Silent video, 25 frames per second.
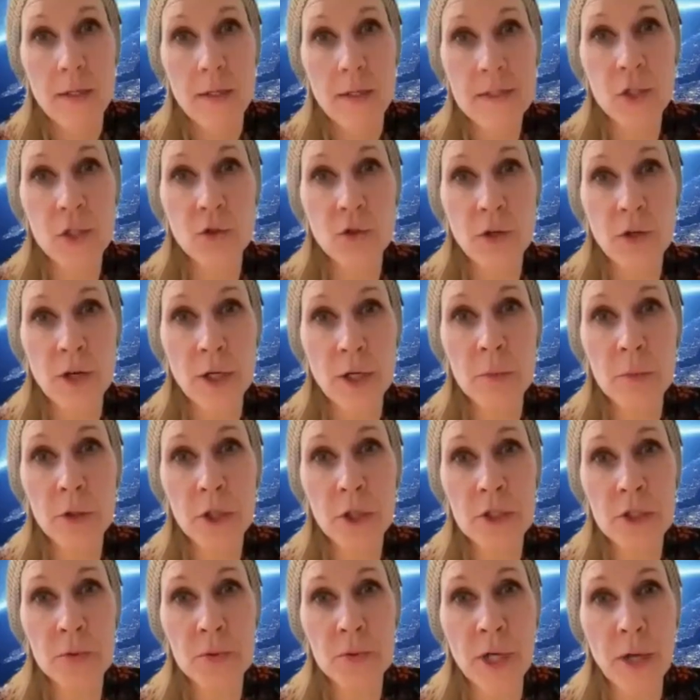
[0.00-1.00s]
It's incredible
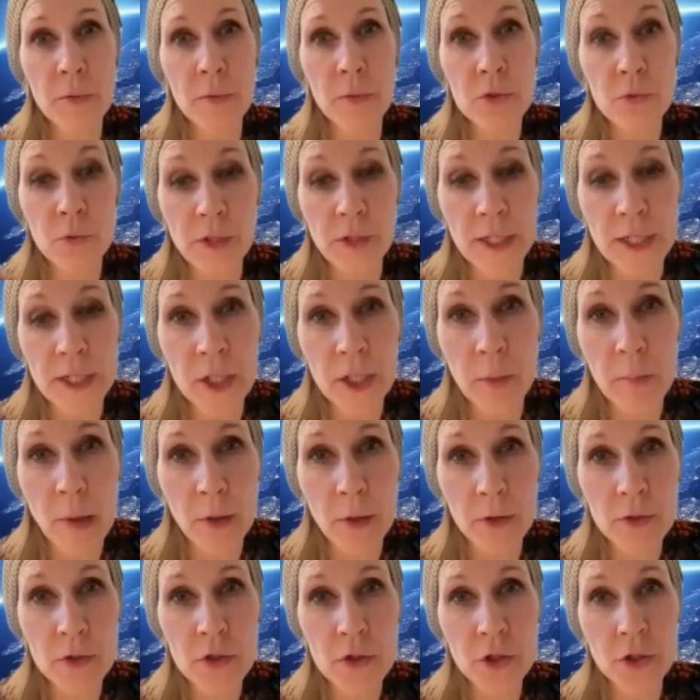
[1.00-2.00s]
because when I was reading
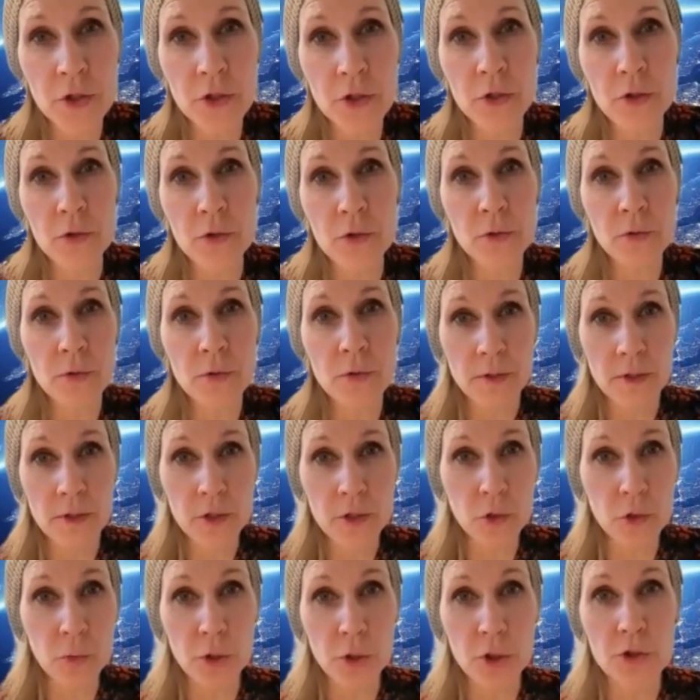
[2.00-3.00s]
about you too,
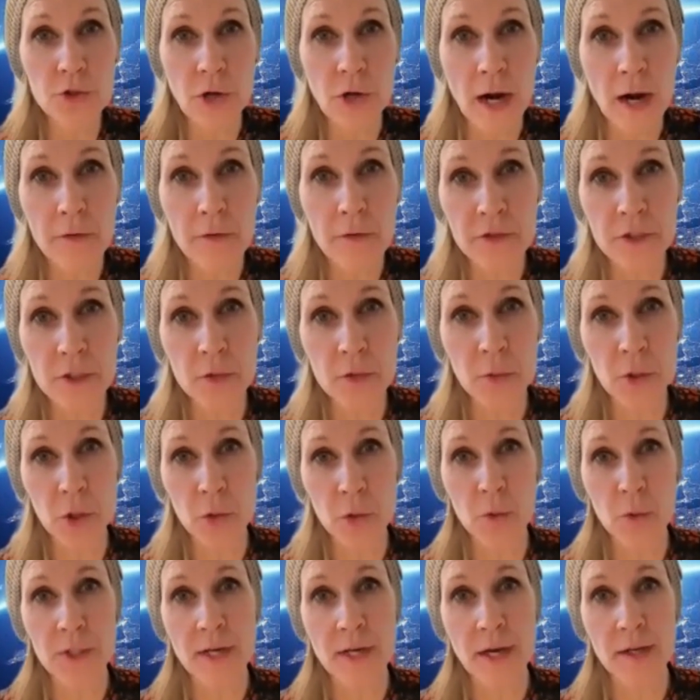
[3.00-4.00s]
you were drafted when
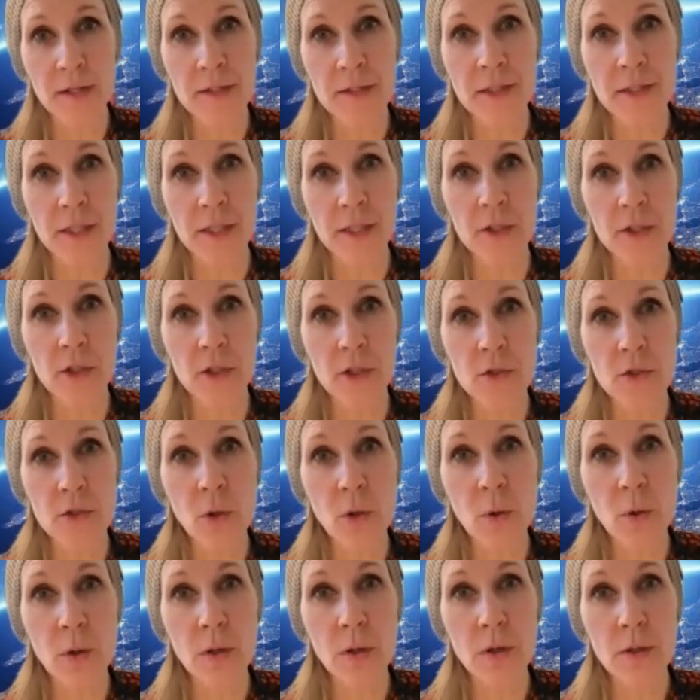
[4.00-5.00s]
you were 19 years
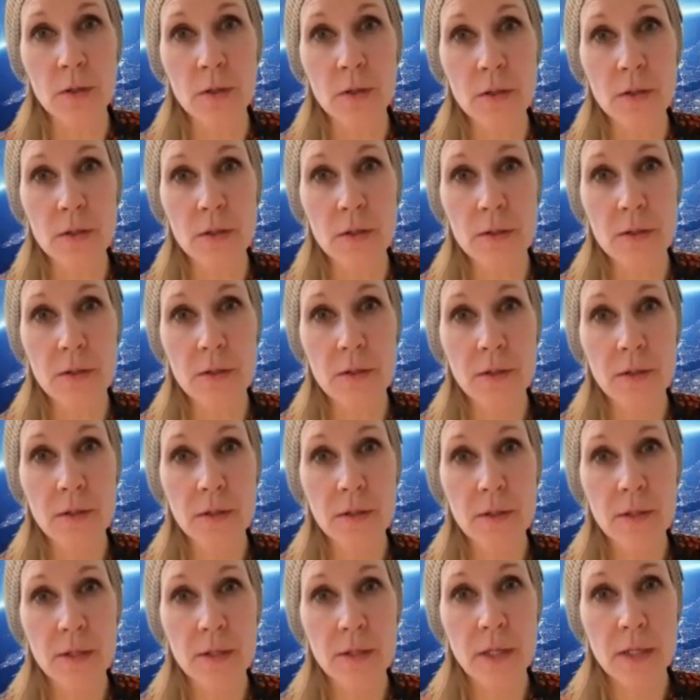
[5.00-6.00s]
old.
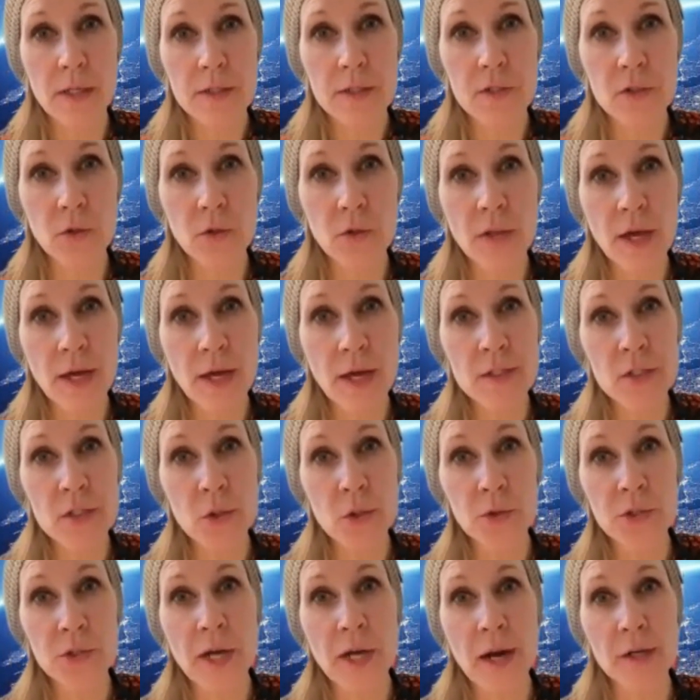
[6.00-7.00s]
So that is
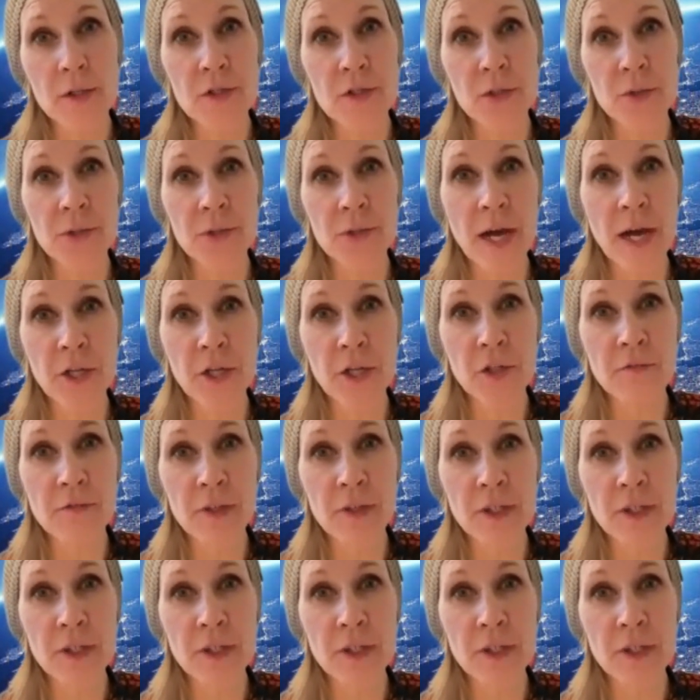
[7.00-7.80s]
so young. So now you've